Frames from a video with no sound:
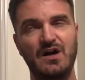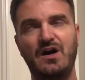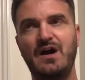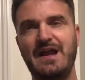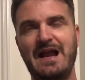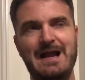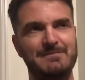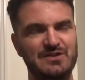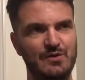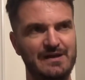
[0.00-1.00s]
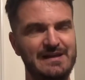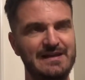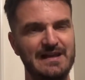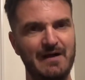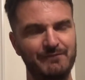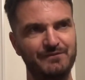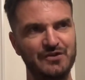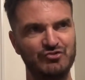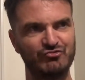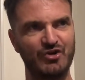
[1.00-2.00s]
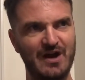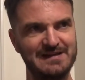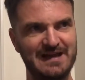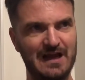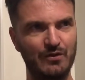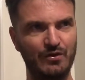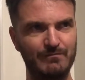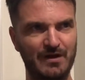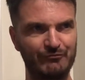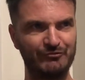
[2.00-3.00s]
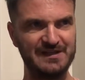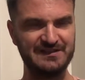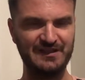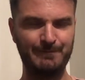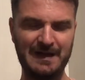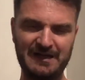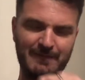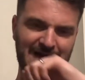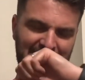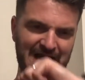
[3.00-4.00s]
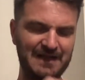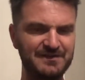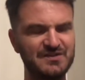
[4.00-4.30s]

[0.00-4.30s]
I absolutely love the dry down on my wrist and the back of my hand.